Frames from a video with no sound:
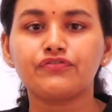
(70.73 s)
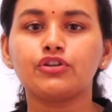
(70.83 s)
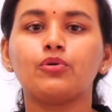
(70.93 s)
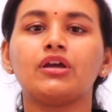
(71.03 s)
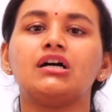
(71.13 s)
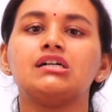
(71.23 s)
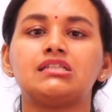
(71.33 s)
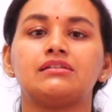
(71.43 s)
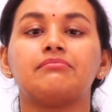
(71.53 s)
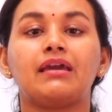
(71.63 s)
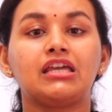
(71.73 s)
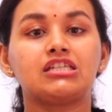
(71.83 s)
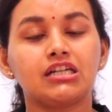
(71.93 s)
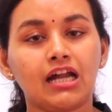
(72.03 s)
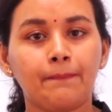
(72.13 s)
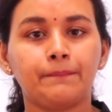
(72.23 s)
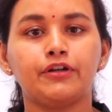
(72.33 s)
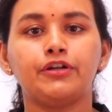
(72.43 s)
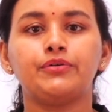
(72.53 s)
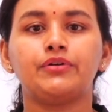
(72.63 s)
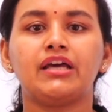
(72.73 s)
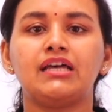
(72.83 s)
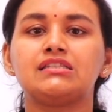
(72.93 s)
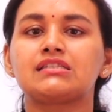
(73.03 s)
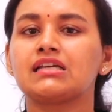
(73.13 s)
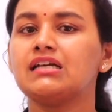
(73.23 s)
few years in major aptitude tests,